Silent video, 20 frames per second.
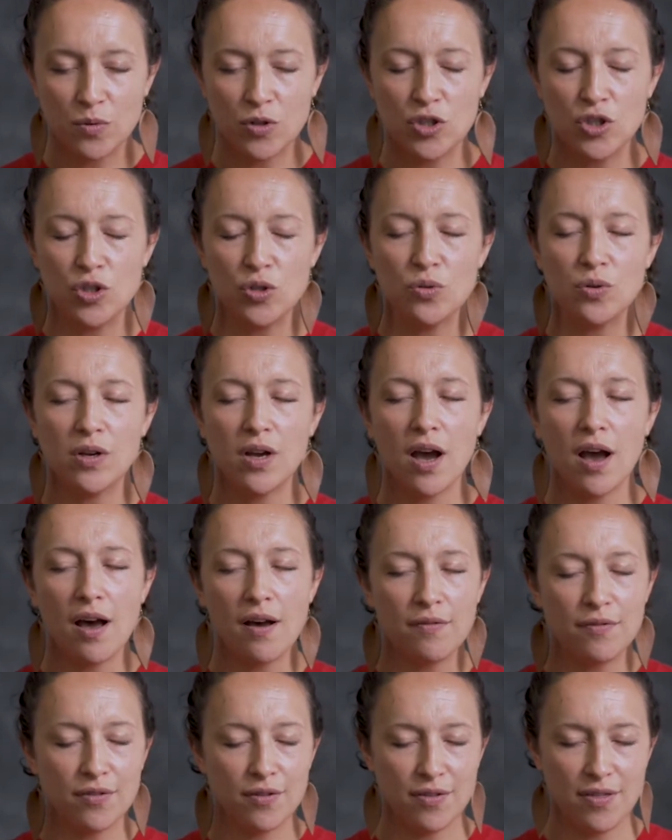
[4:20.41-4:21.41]
Would you
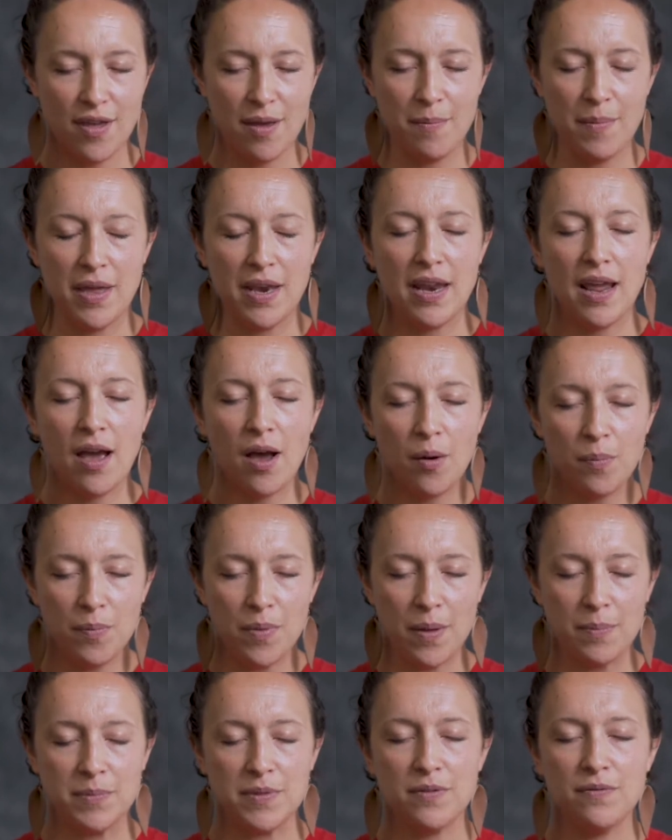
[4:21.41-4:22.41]
cover them and help
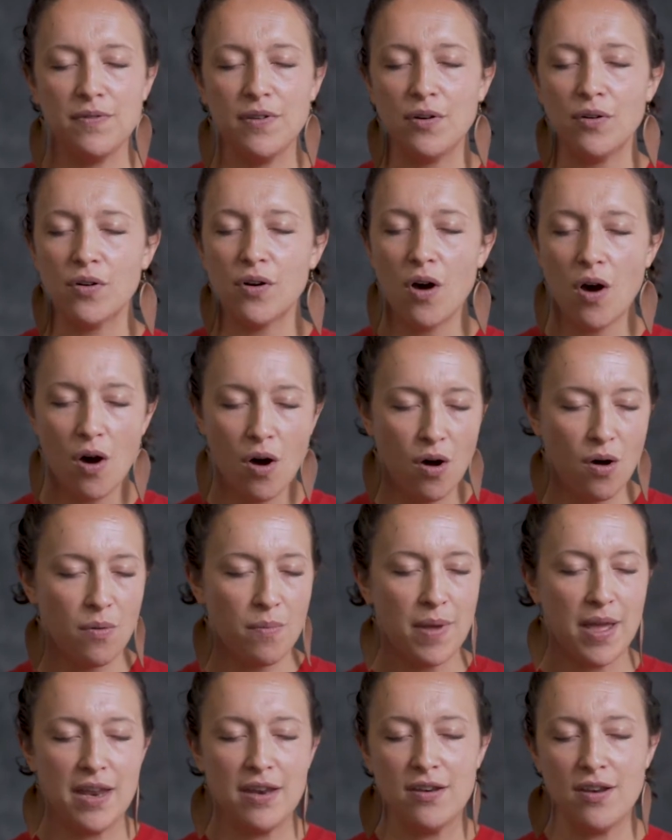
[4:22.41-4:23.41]
them to feel
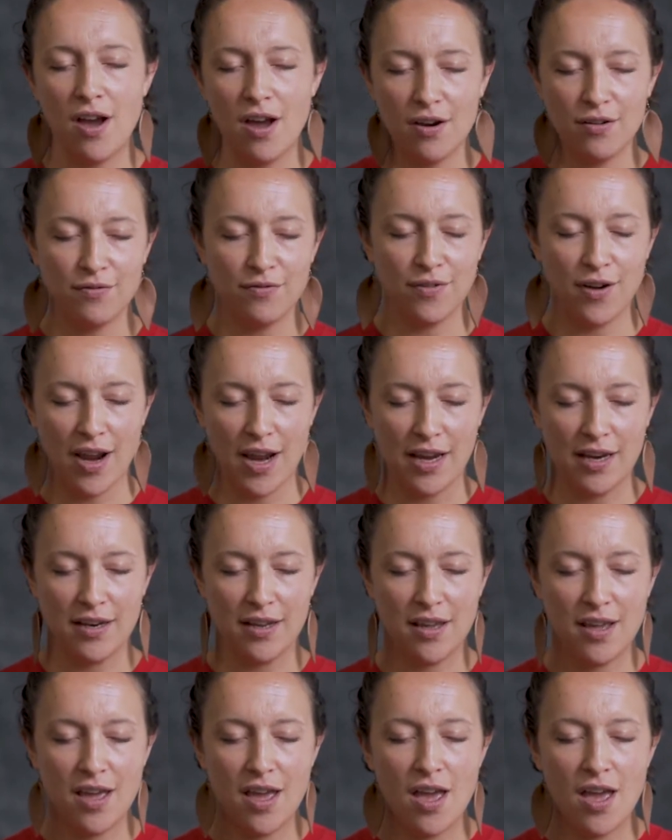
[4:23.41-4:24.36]
calm and not afraid?